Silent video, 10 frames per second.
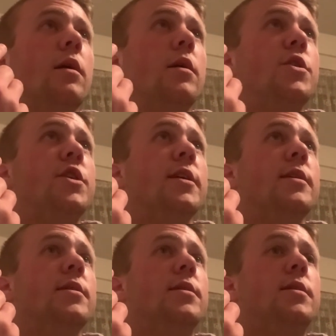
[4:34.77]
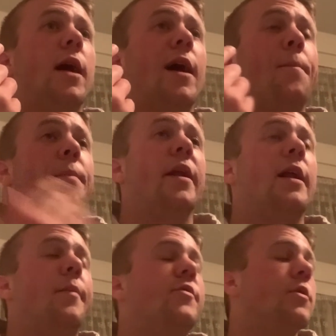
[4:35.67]
she's been an
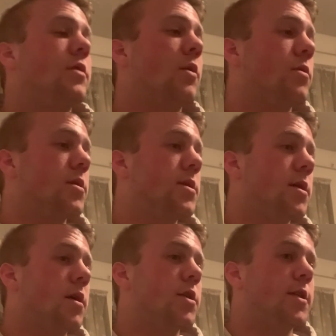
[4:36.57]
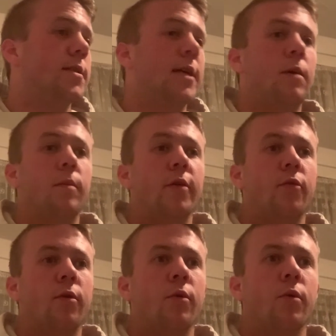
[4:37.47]
absolute golden star. She's helped me
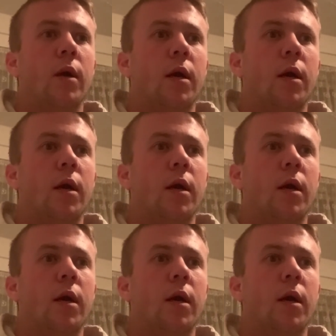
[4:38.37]
through